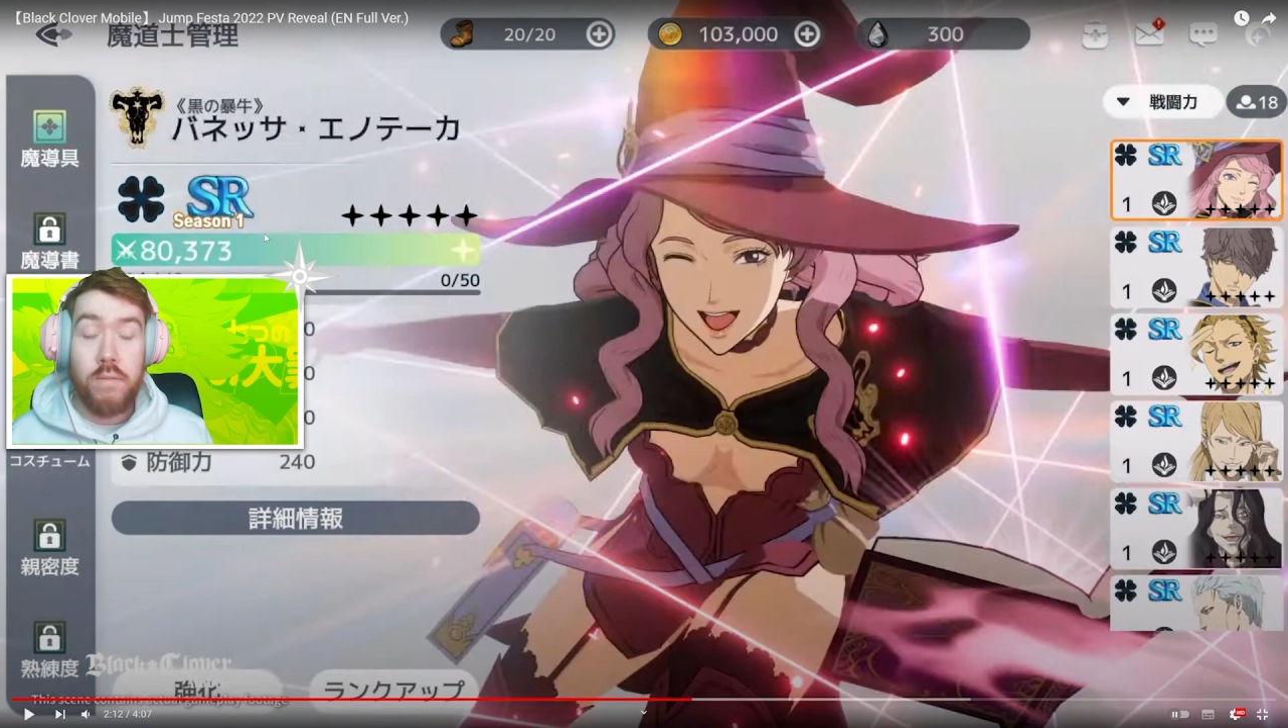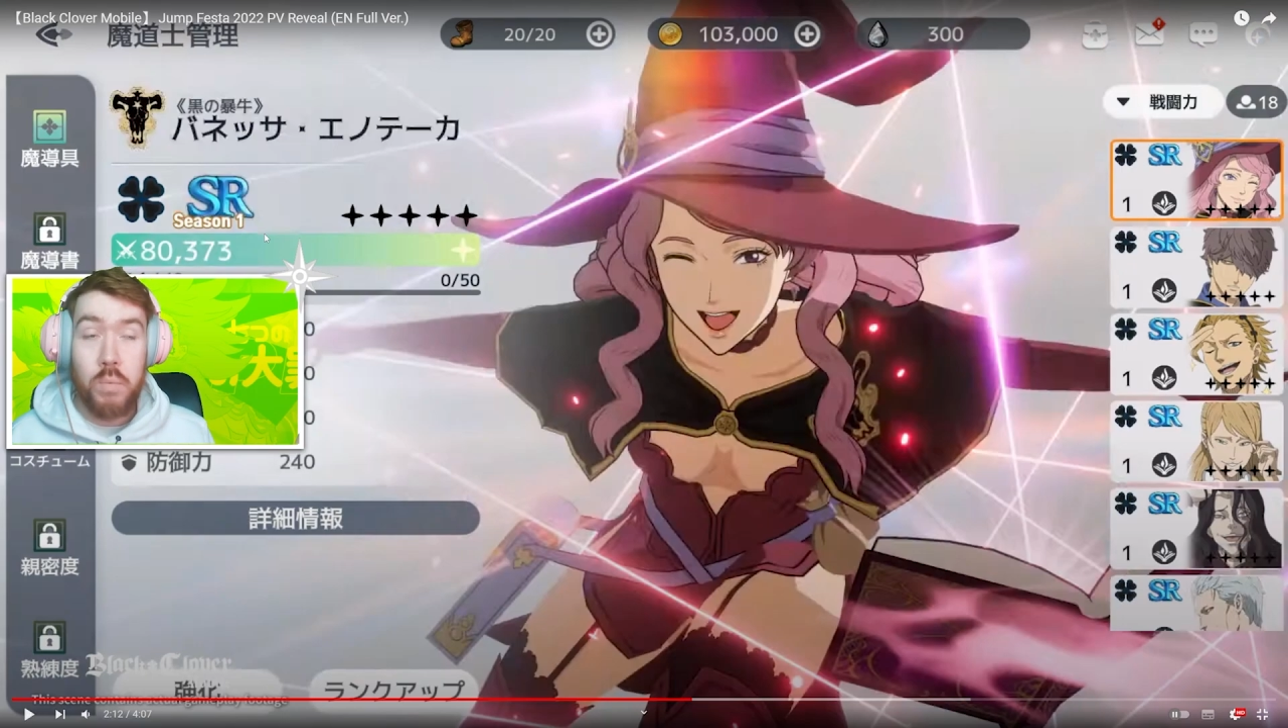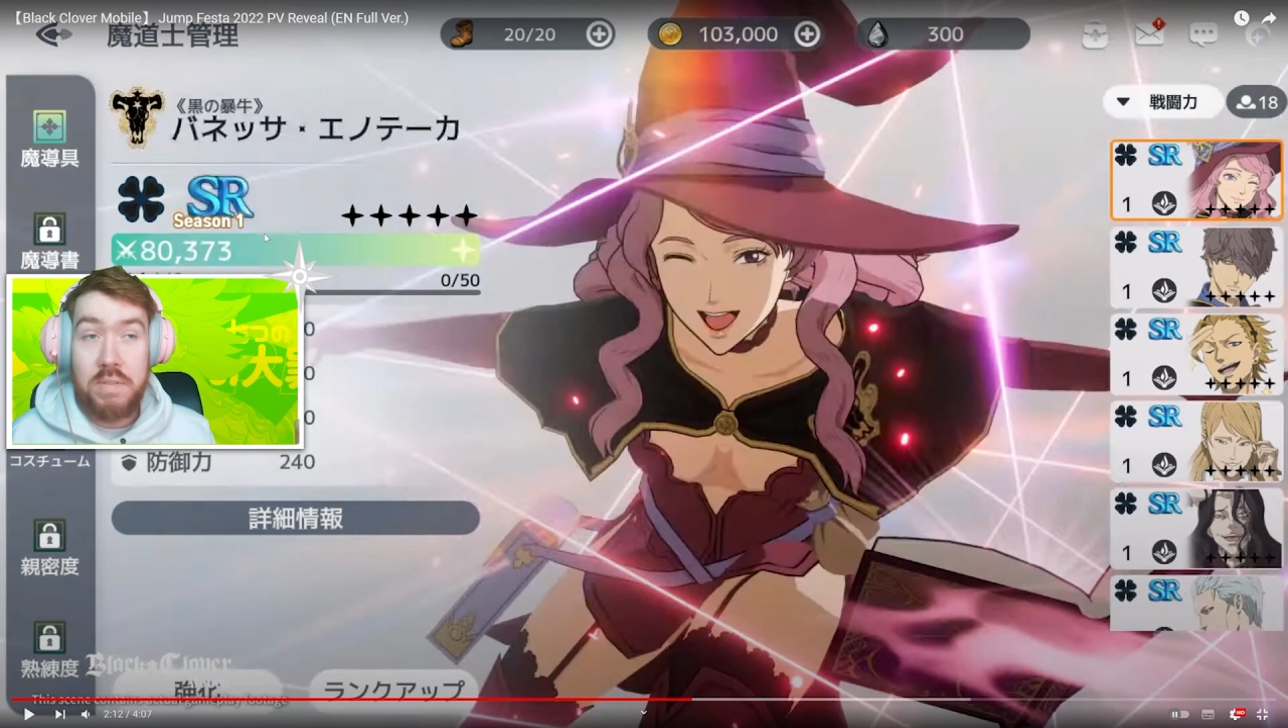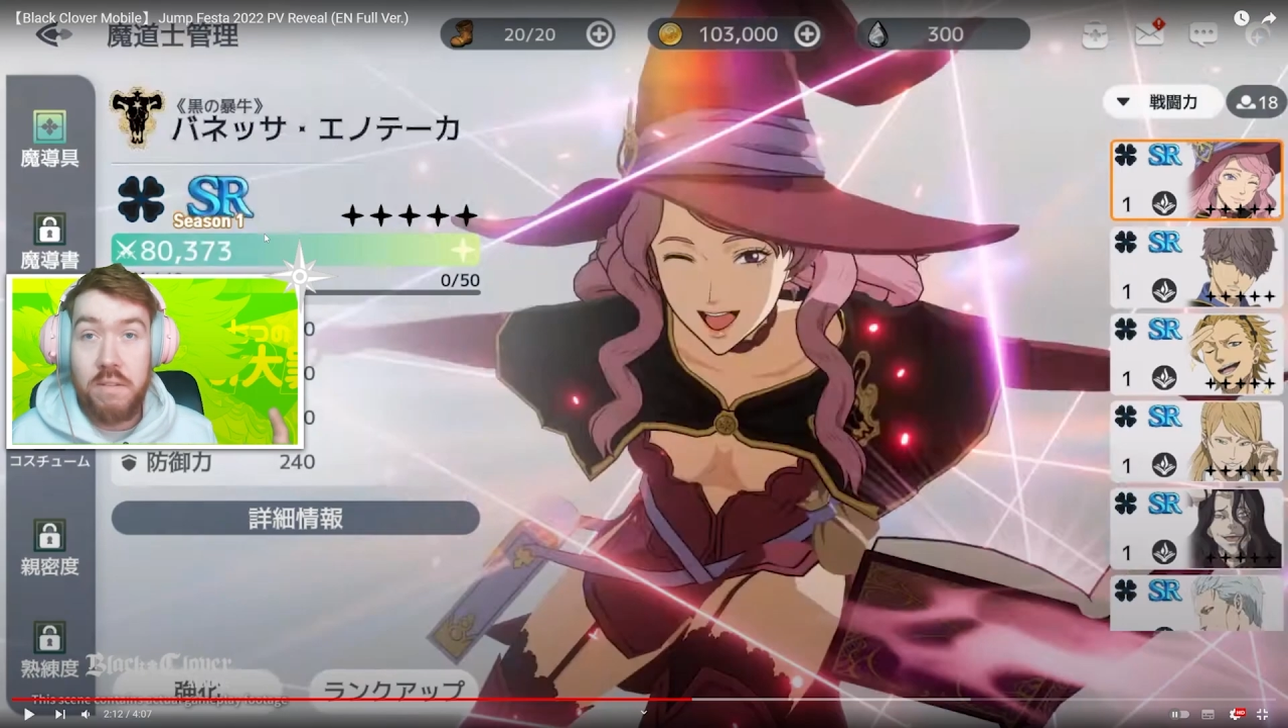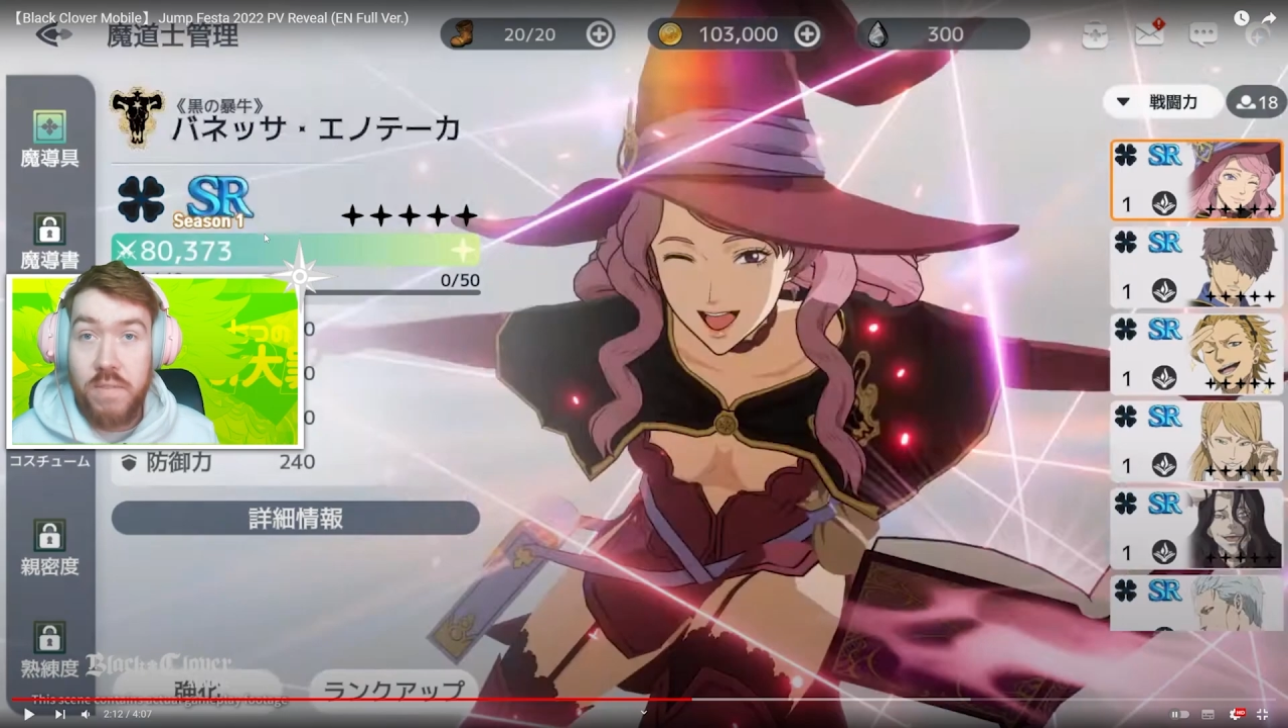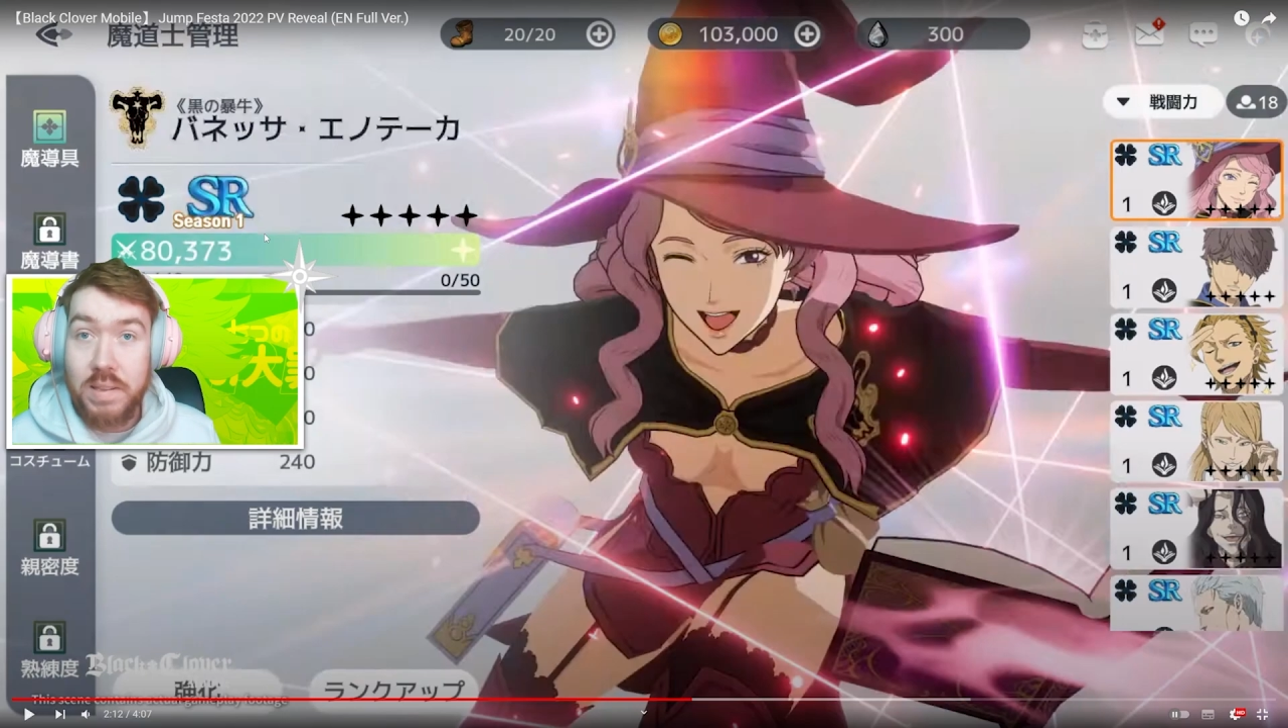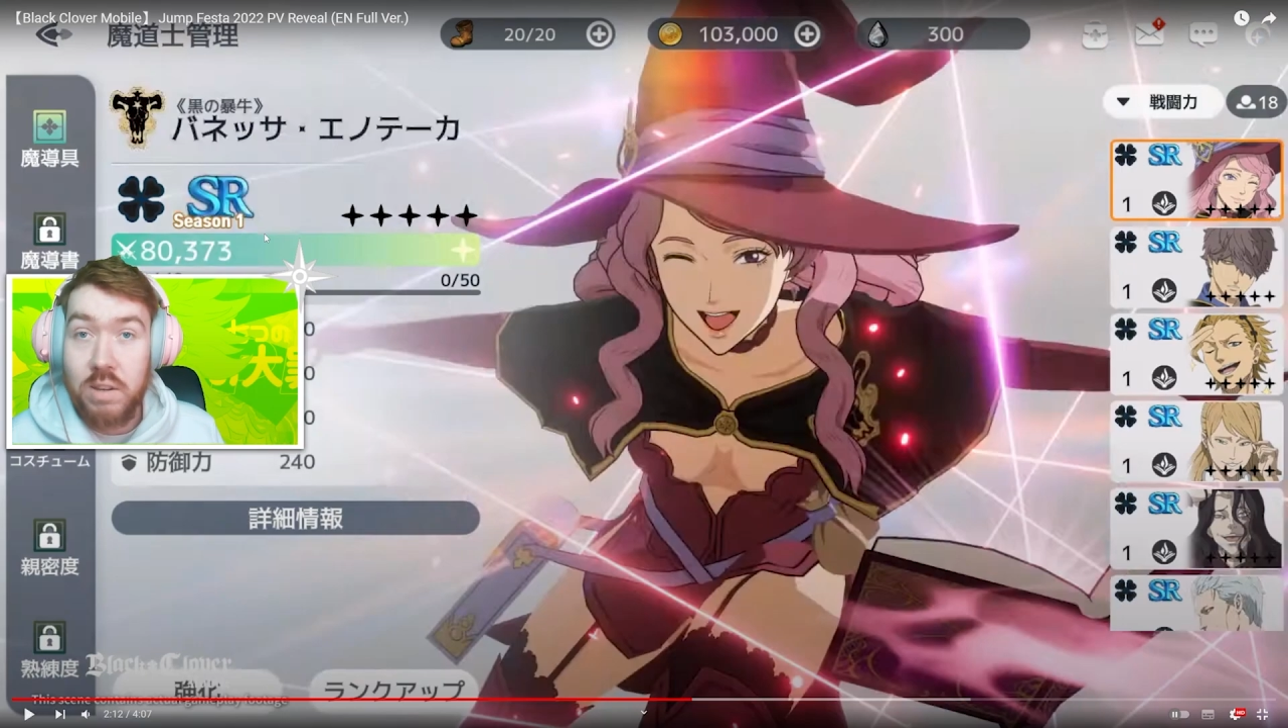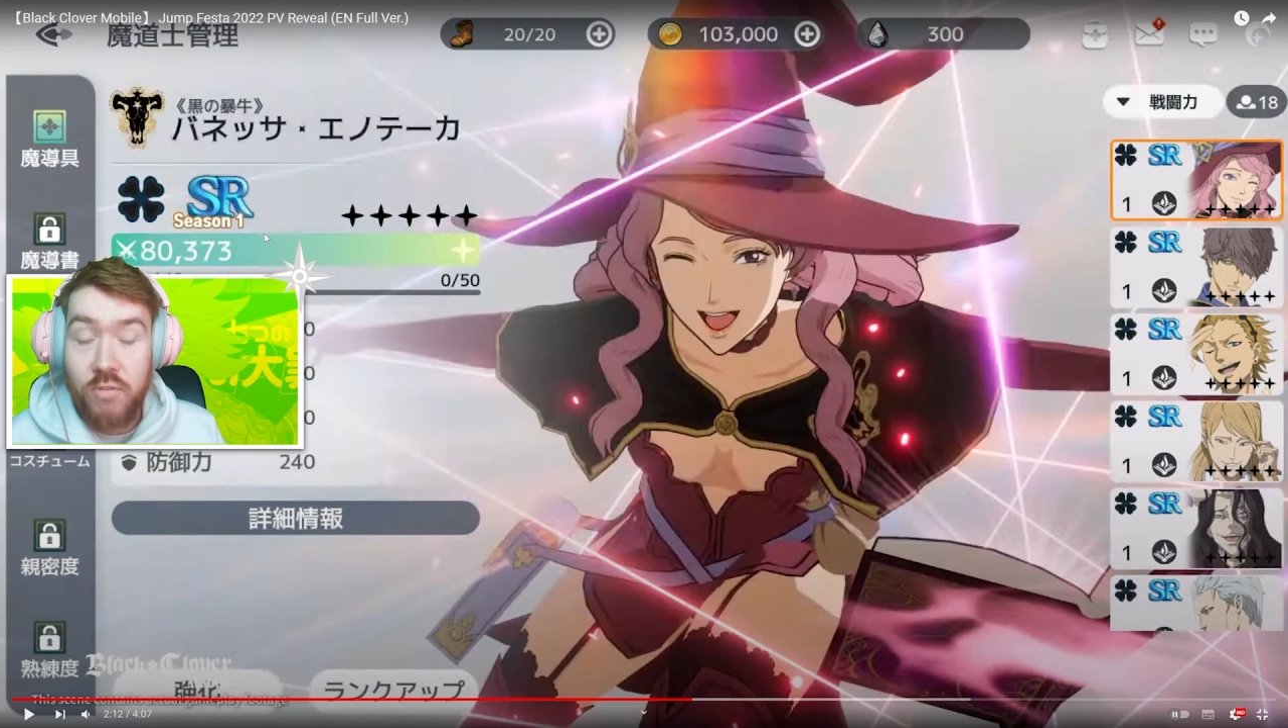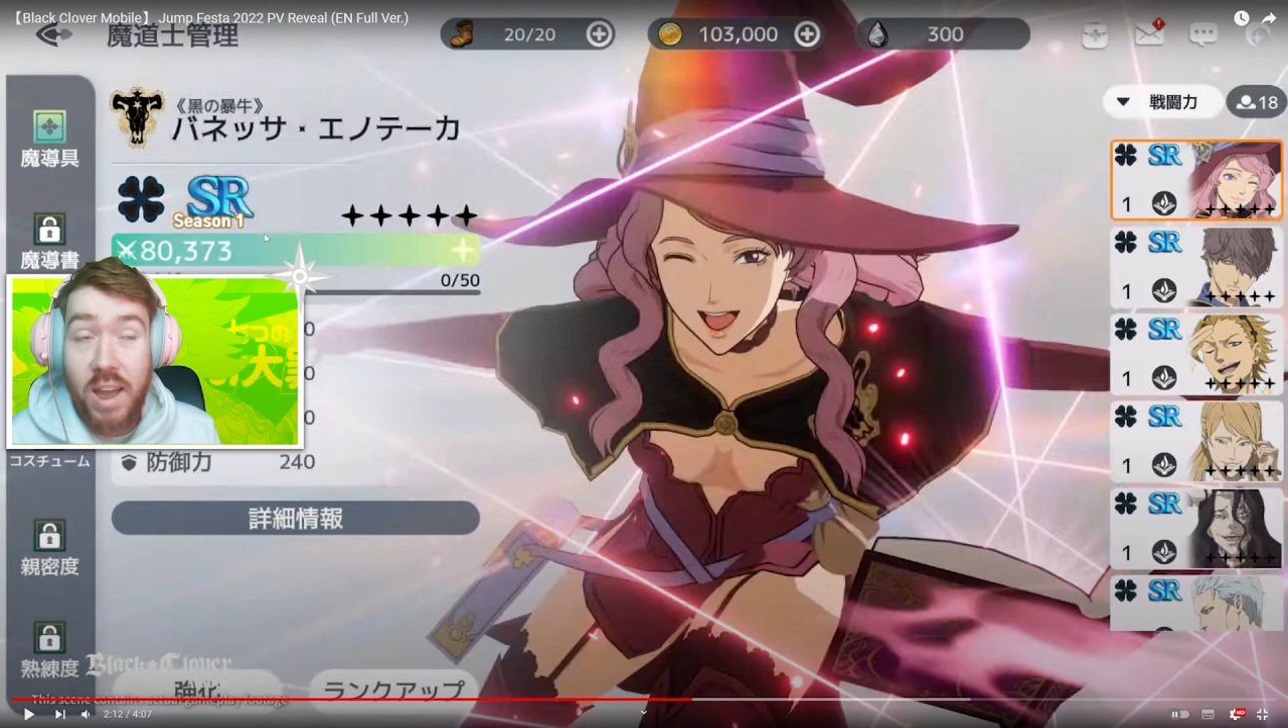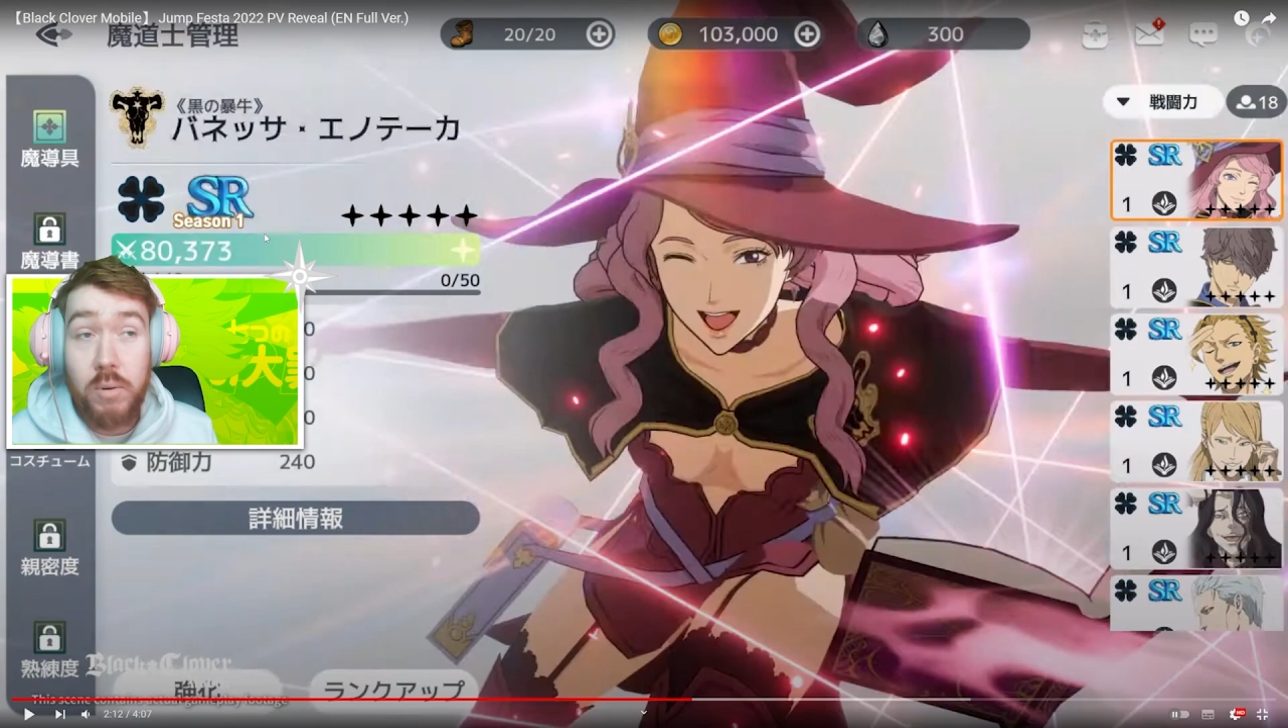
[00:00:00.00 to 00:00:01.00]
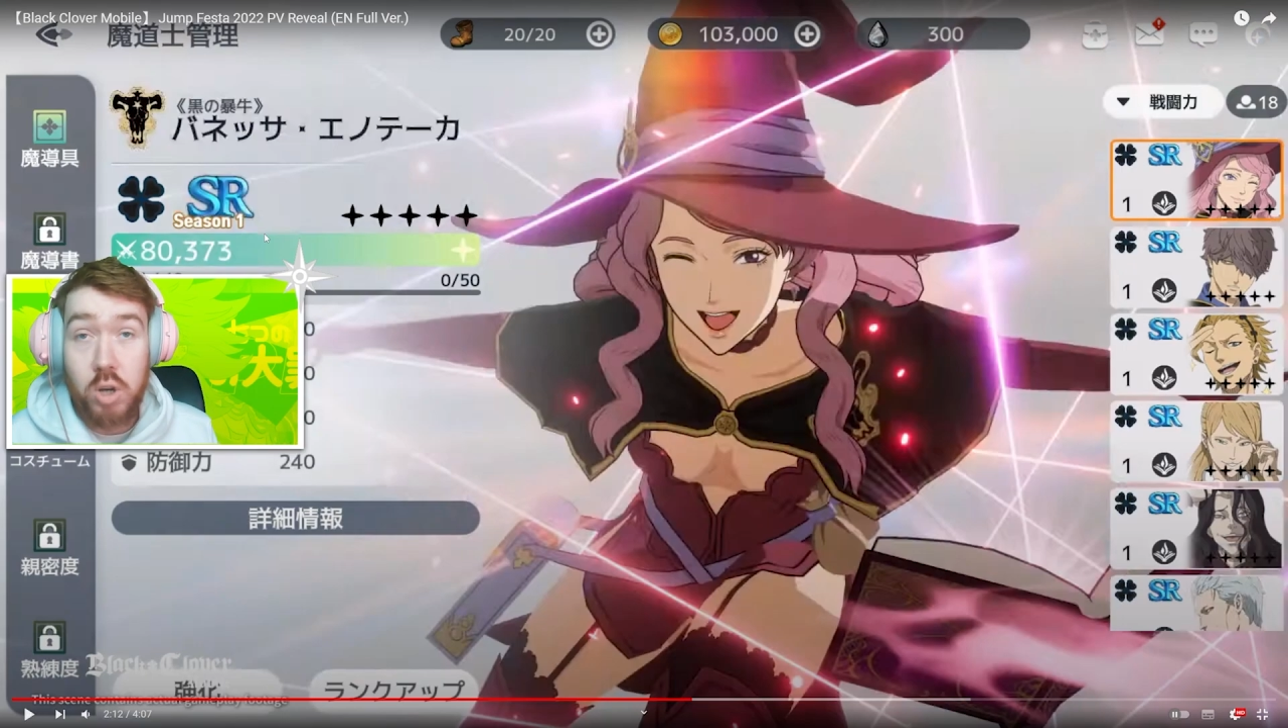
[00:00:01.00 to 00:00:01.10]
with the Veta fight,